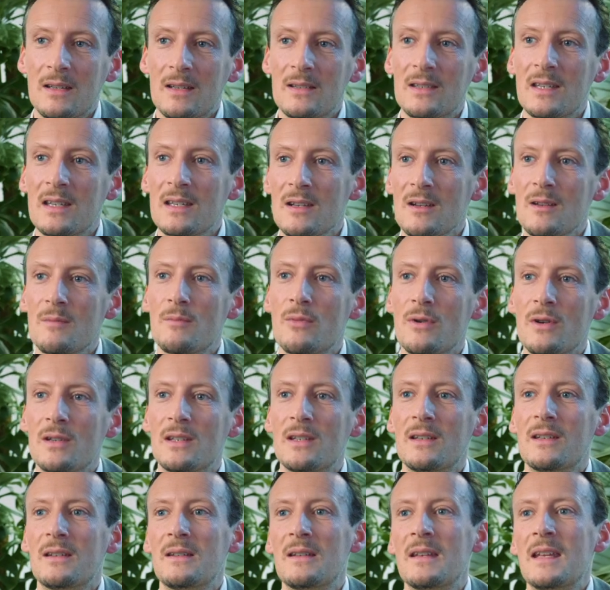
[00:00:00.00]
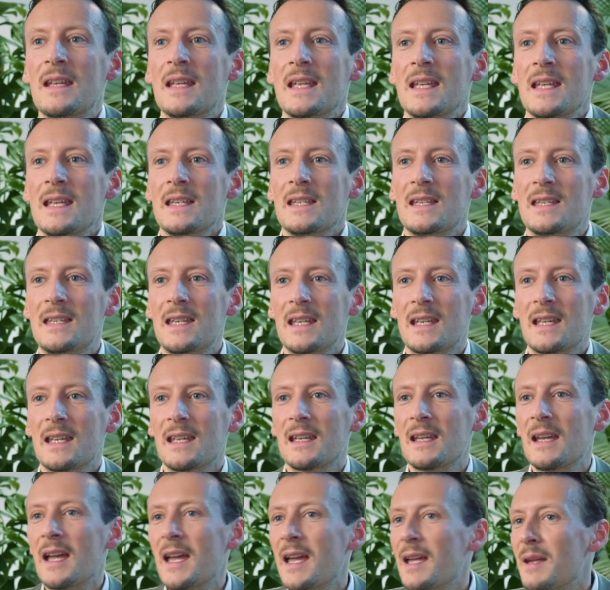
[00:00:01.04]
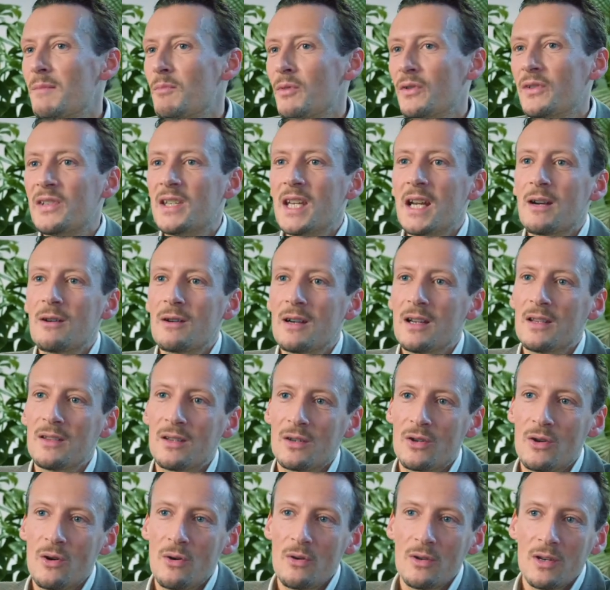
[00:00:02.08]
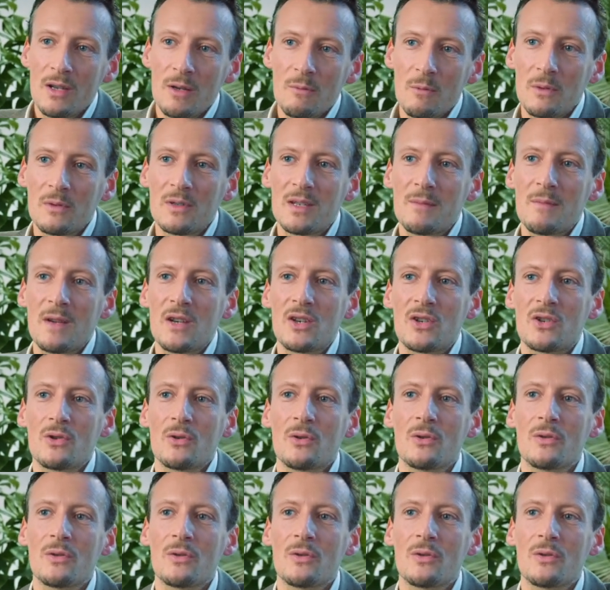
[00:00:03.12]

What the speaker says: because there's no point in sticking a monstera in the corner. We want to make